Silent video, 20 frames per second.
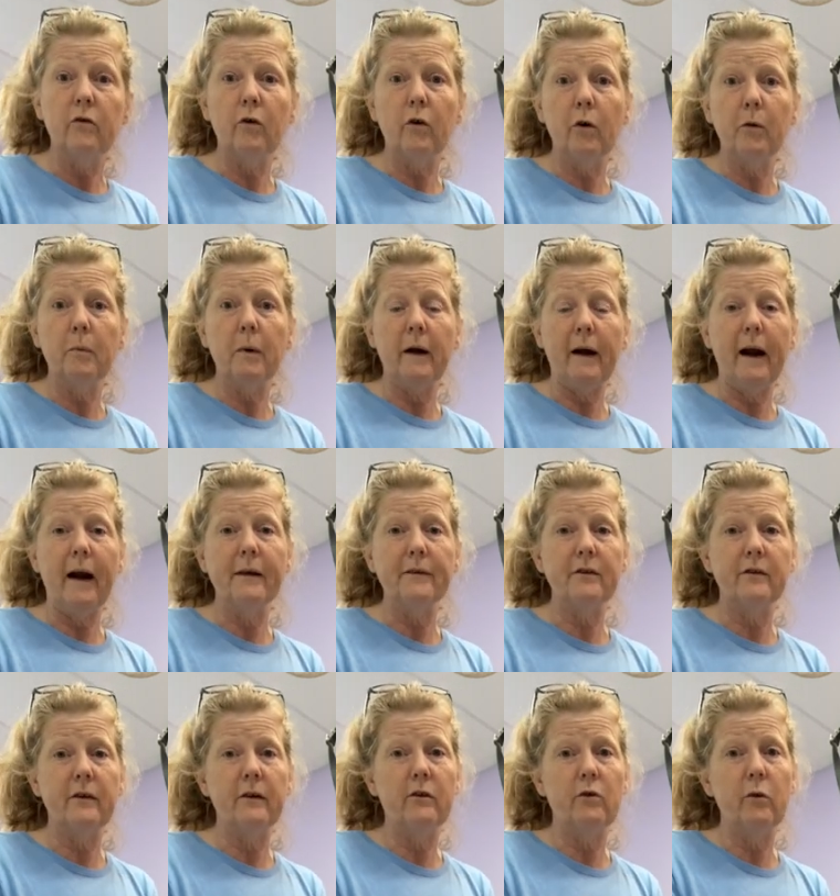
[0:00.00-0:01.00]
groomer has
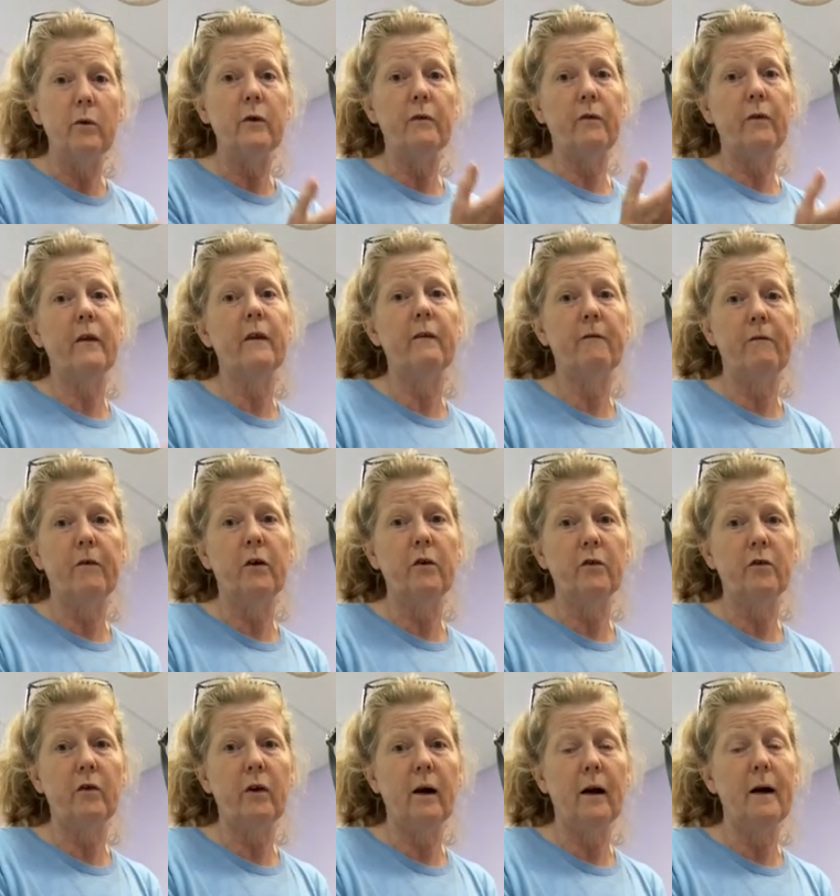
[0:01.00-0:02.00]
to do it for the
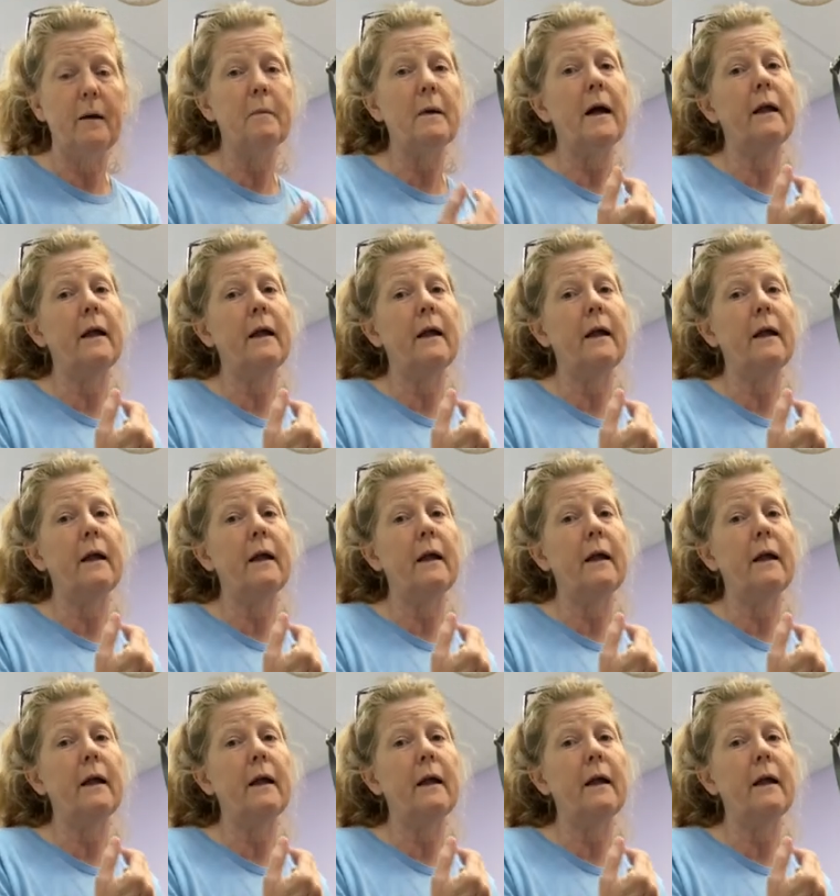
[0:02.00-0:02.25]
first time